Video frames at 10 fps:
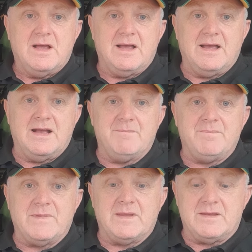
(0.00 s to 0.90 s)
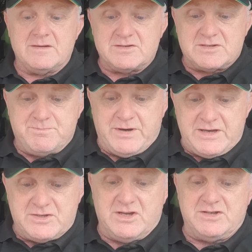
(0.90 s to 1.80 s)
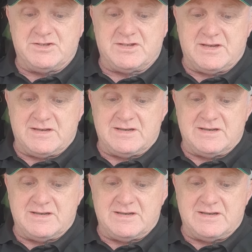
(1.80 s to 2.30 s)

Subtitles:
But it does